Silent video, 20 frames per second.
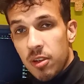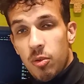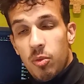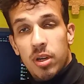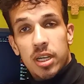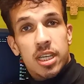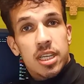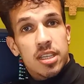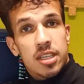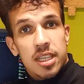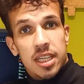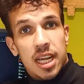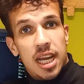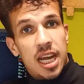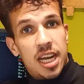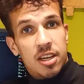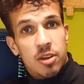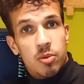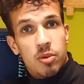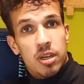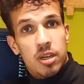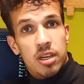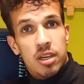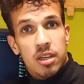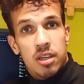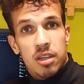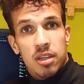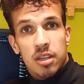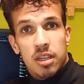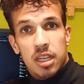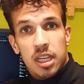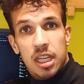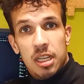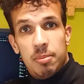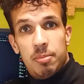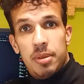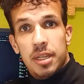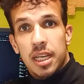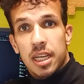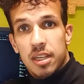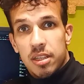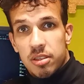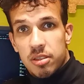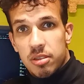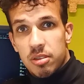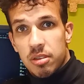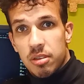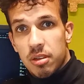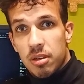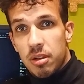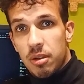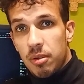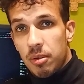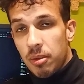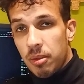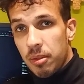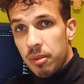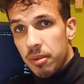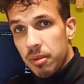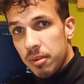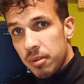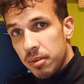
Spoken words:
What is an annual EPS growth?